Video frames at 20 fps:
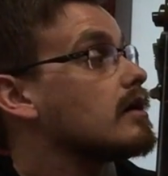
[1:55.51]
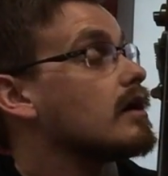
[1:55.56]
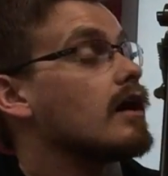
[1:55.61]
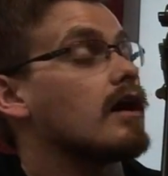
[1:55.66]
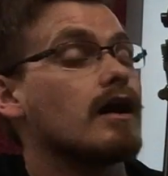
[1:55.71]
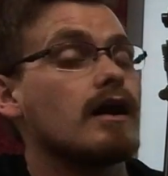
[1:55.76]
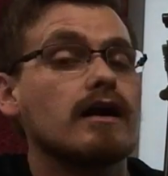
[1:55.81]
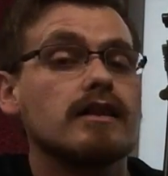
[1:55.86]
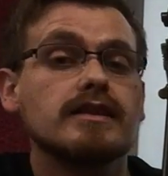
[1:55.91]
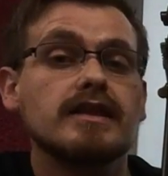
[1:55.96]

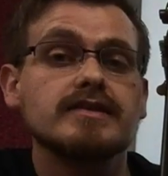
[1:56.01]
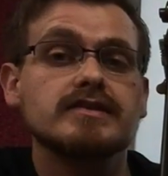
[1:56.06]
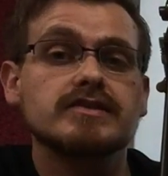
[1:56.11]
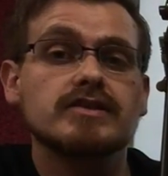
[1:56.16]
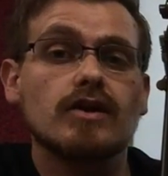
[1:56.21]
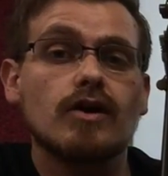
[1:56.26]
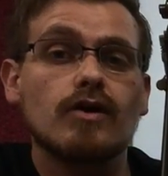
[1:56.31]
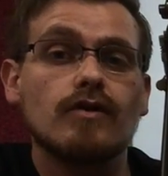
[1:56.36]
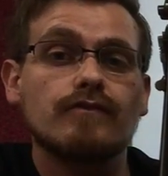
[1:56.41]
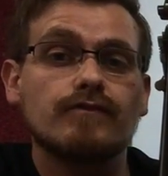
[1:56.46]
Let's
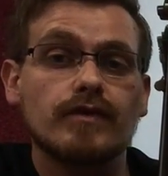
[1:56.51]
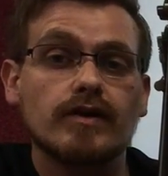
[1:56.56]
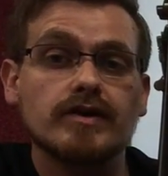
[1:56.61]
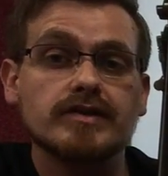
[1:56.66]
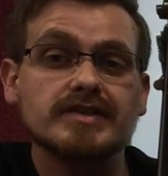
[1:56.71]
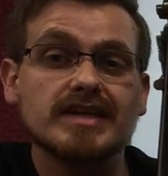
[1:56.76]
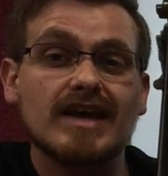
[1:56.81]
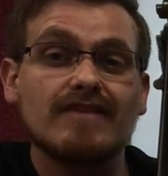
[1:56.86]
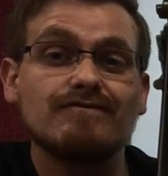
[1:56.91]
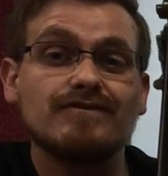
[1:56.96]
go
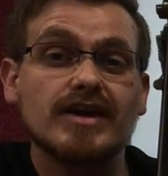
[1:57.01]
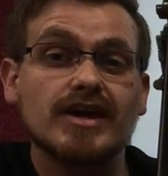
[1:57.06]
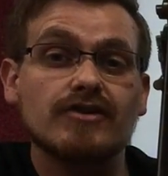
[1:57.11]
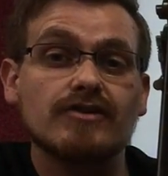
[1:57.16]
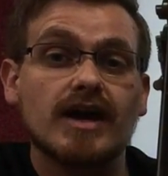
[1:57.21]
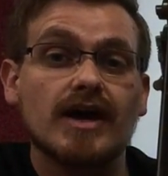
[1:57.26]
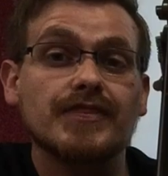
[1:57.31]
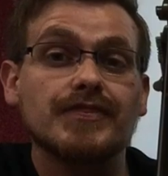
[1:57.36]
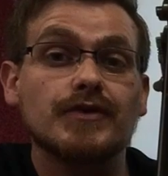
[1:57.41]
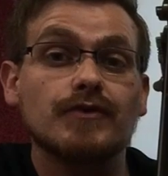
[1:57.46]
first and
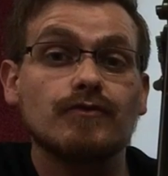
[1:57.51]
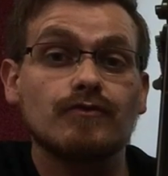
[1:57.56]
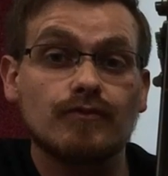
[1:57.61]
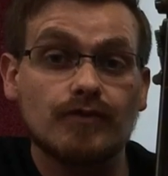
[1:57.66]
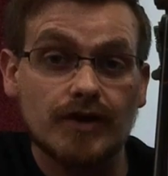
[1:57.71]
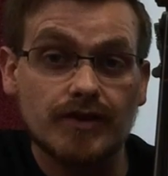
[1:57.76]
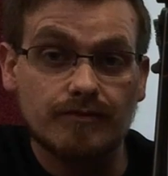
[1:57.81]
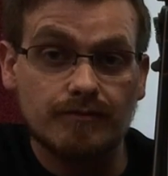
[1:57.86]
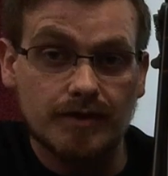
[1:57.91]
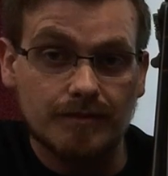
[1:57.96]
figure out the
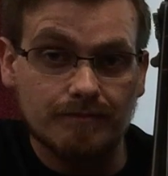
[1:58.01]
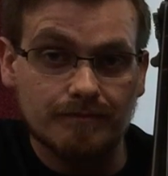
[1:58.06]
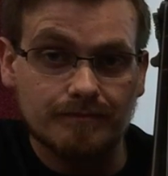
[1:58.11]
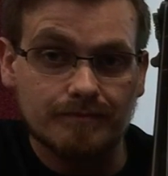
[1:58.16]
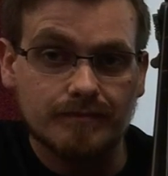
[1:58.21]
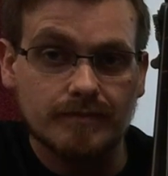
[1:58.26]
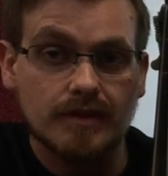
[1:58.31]
rhythm.